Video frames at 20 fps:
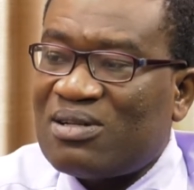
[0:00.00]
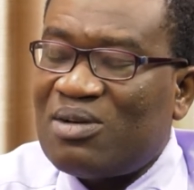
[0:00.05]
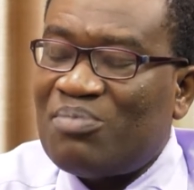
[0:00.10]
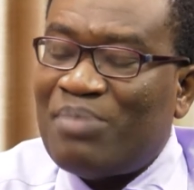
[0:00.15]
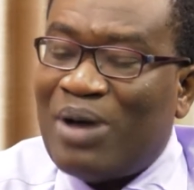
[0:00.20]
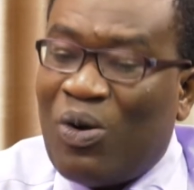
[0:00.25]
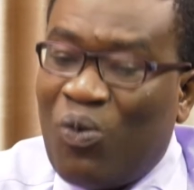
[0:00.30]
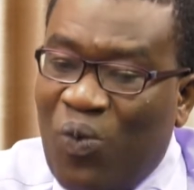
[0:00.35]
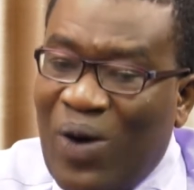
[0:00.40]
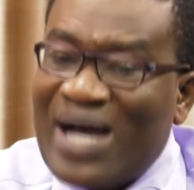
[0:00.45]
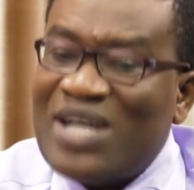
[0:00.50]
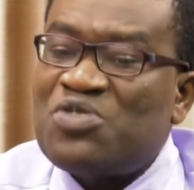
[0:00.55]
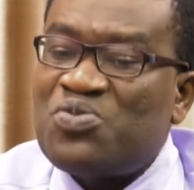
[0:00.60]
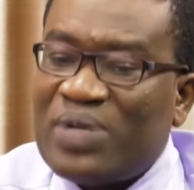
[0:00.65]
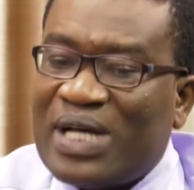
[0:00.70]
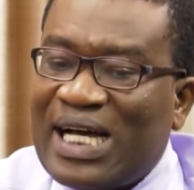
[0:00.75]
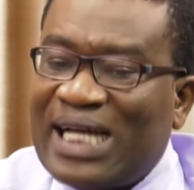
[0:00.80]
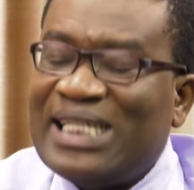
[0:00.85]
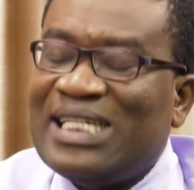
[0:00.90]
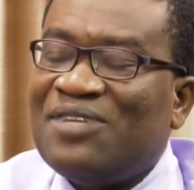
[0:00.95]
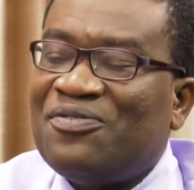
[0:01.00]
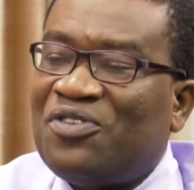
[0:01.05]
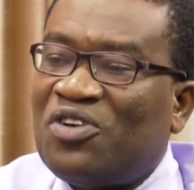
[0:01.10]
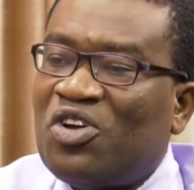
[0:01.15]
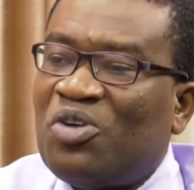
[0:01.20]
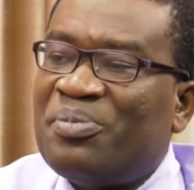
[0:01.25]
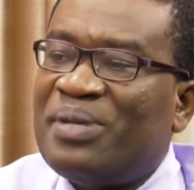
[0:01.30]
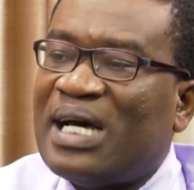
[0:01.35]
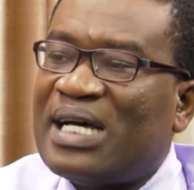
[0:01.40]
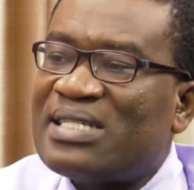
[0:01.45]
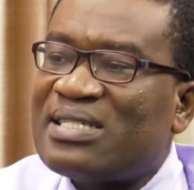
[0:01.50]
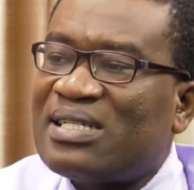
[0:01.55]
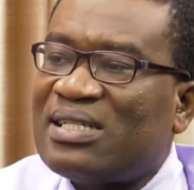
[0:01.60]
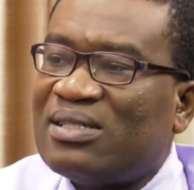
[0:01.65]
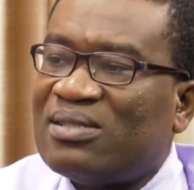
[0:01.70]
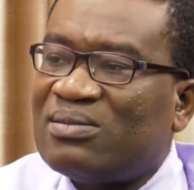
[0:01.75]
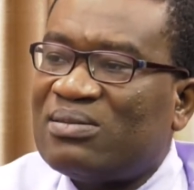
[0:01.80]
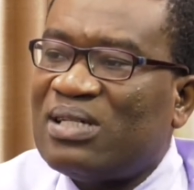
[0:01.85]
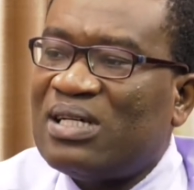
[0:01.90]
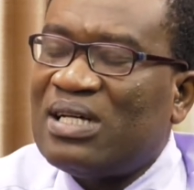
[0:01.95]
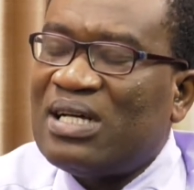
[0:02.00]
But once we can develop that skill,